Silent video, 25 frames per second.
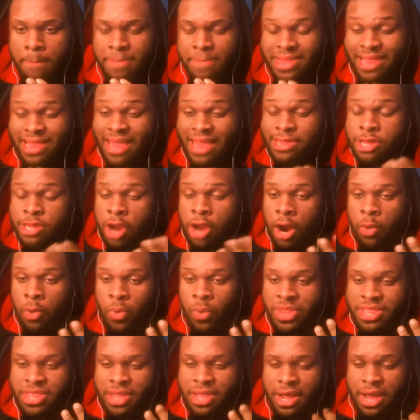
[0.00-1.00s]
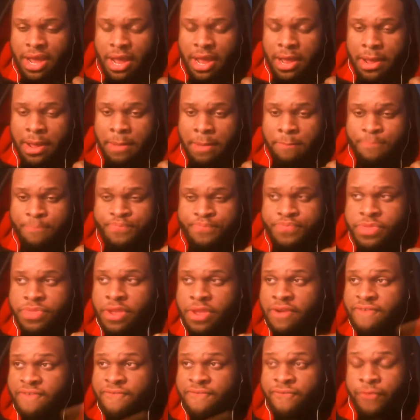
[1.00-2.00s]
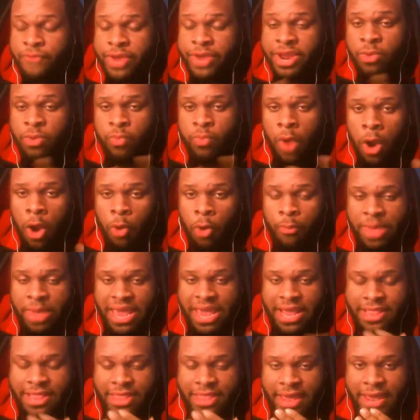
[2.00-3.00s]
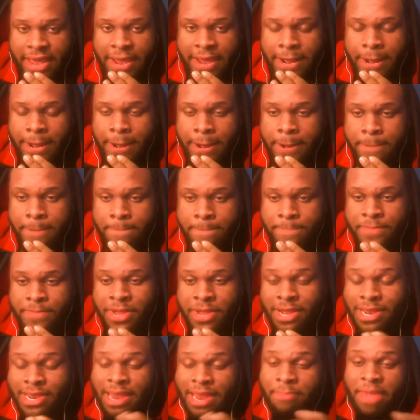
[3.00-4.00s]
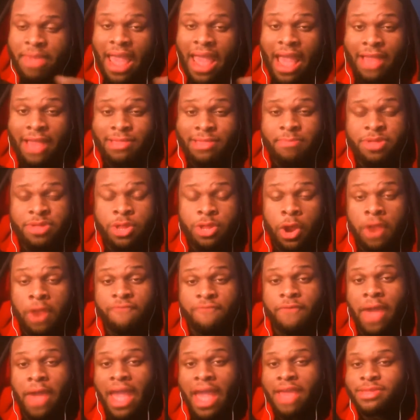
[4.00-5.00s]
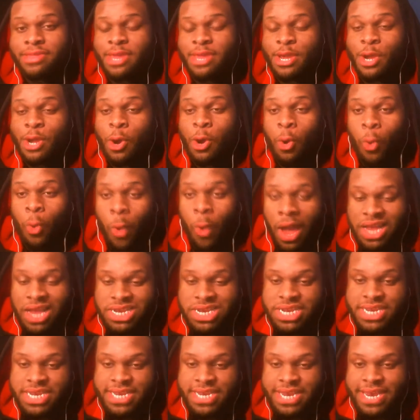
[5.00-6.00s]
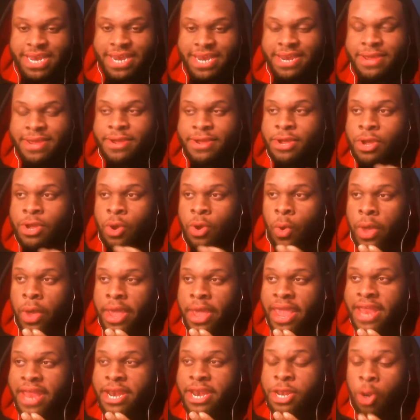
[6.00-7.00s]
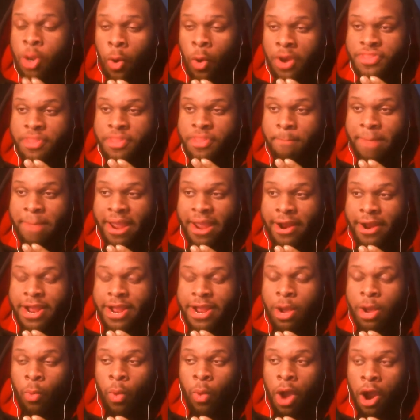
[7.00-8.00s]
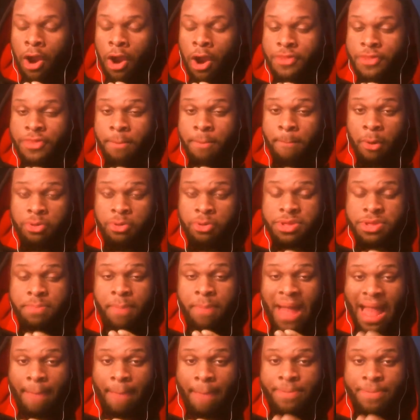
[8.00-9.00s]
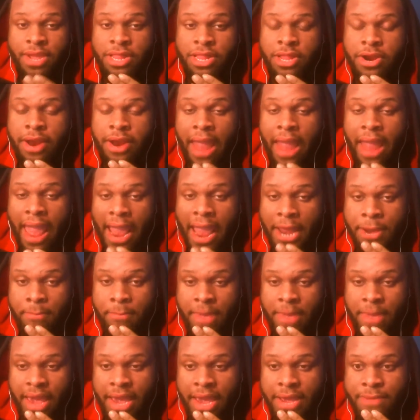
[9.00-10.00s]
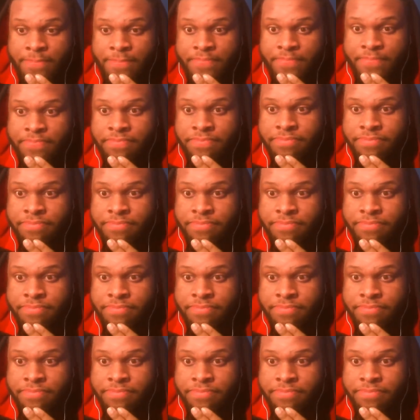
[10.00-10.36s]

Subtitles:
But let's start with the free roaming thing. Let me start off with asking a question. In North America, what are the most popular anime?